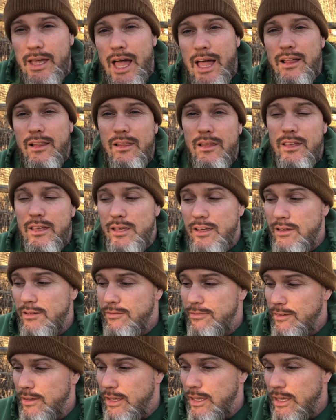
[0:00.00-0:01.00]
I
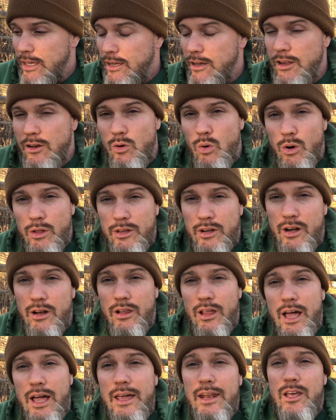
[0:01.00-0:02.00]
live in North
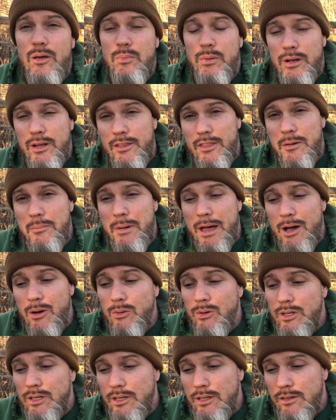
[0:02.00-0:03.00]
Carolina, but in the
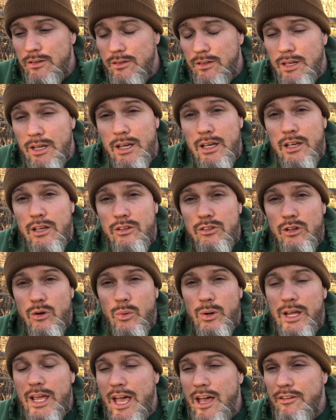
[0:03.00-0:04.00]
mountains. So
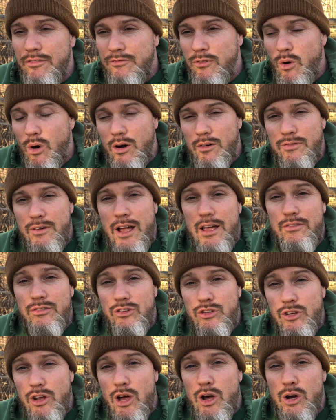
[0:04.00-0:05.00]
we have four or five
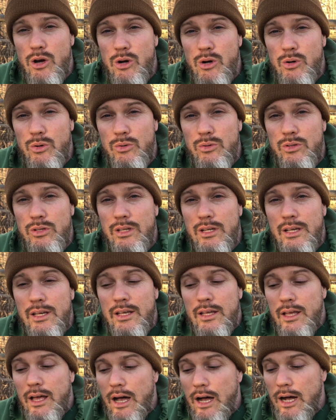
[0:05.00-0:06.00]
snows.
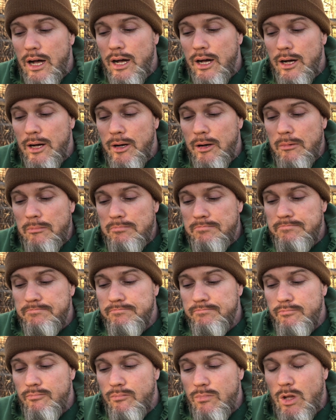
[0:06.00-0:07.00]
Um,
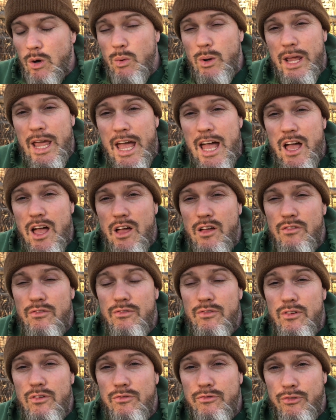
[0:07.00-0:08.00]
we
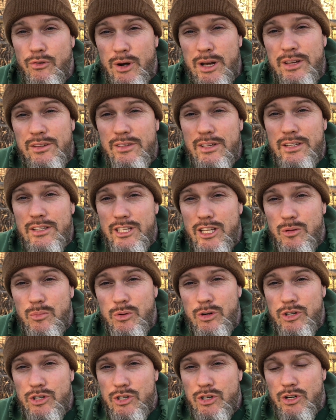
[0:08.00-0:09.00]
have freezing
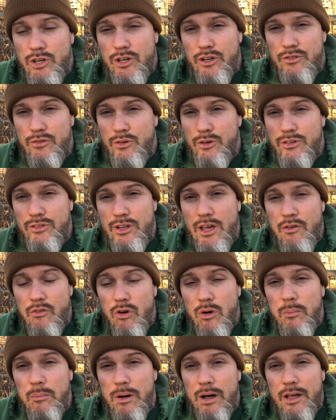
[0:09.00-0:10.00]
temperatures for
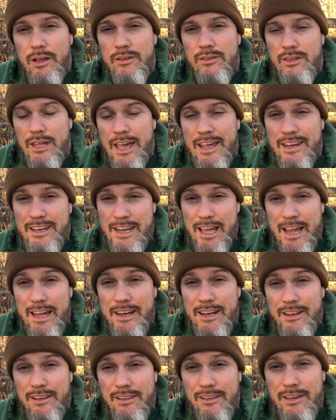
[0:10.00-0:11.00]
several months at night
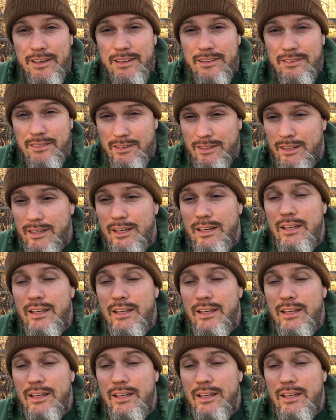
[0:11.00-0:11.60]
at least.